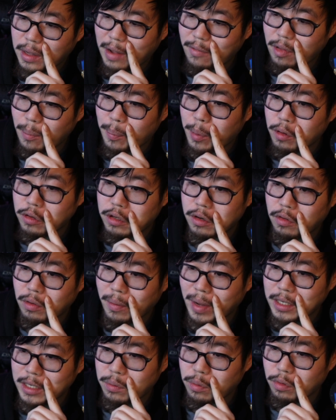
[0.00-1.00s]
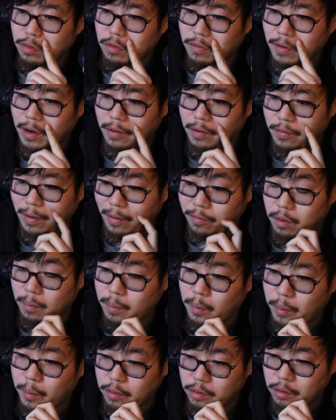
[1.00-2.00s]
I have the potion, so I actually will survive. I have
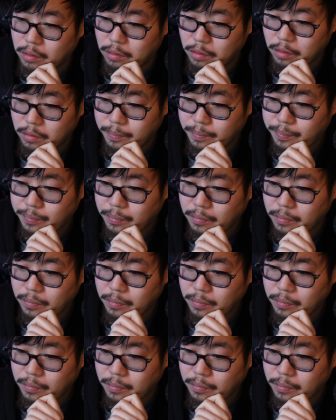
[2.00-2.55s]
double potions.